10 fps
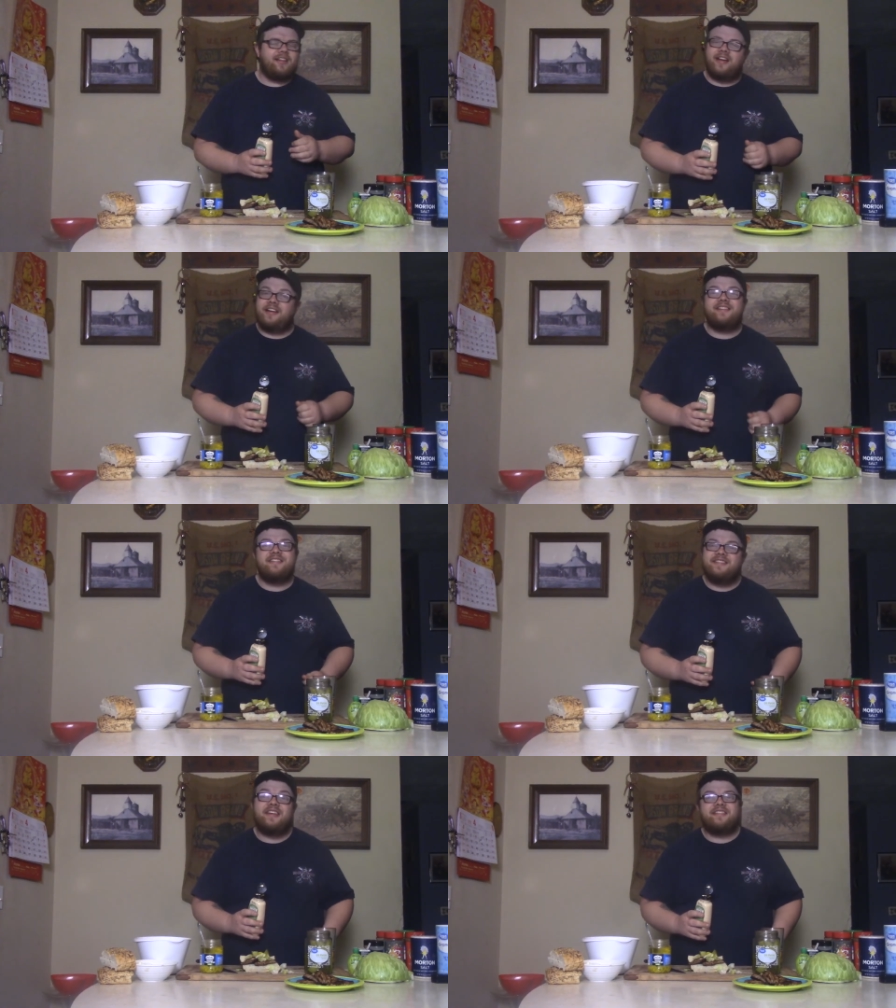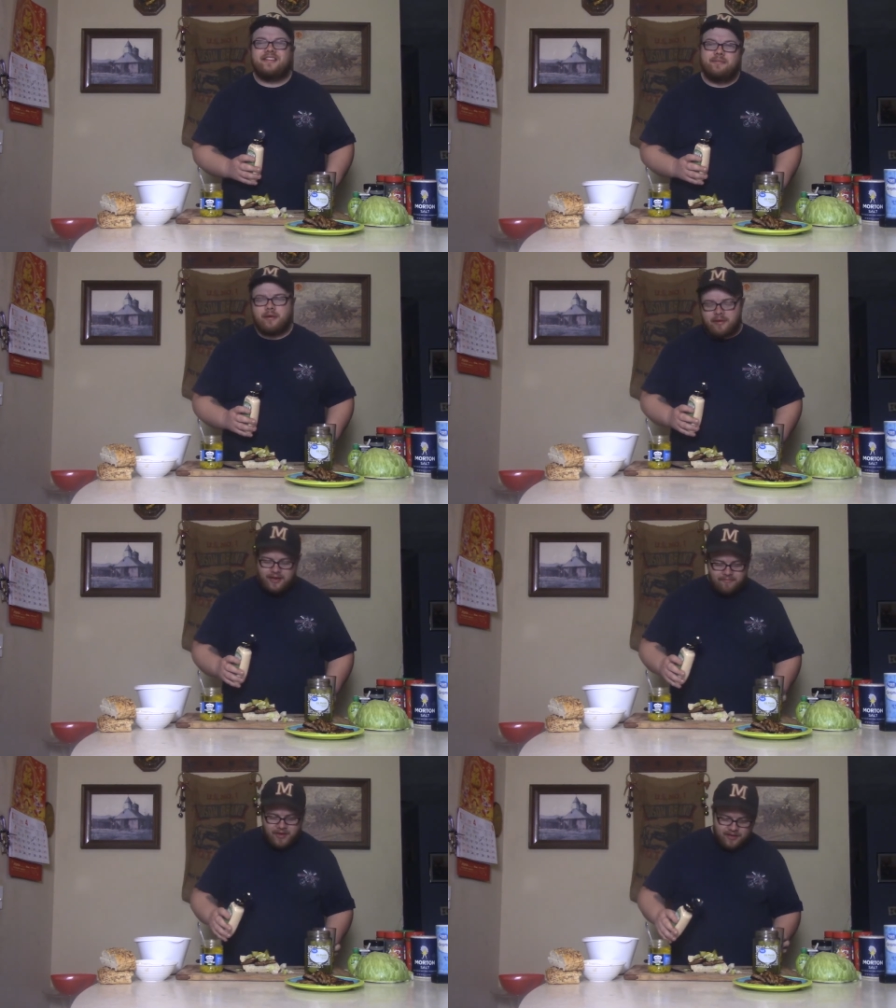like it zesty,
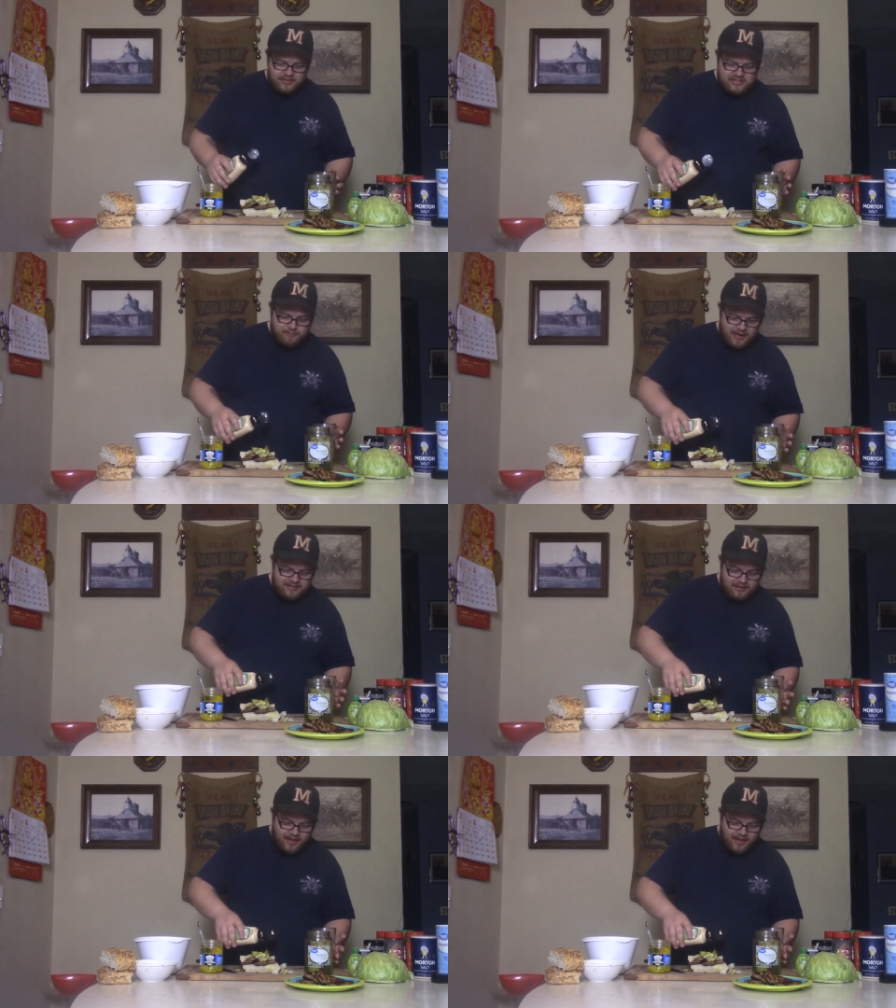the spice of